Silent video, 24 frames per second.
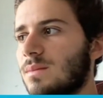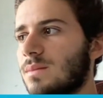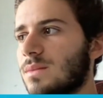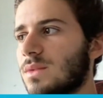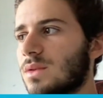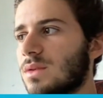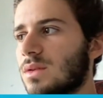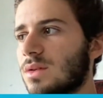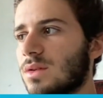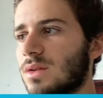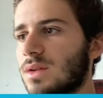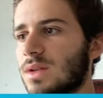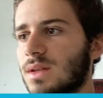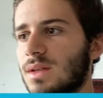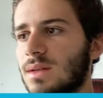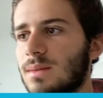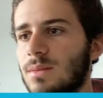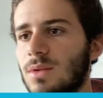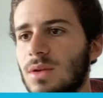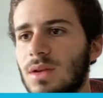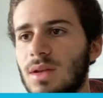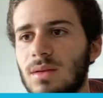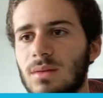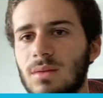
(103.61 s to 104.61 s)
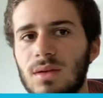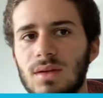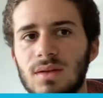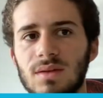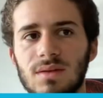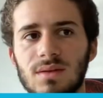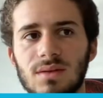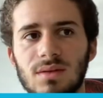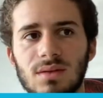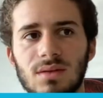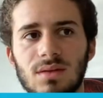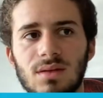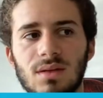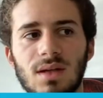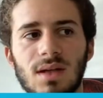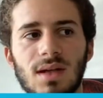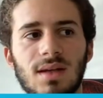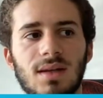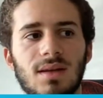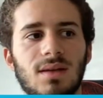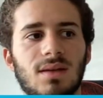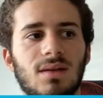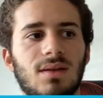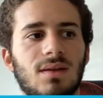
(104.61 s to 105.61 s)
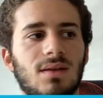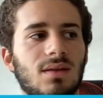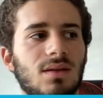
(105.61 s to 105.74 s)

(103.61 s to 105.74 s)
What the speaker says: you're learning them all at once, and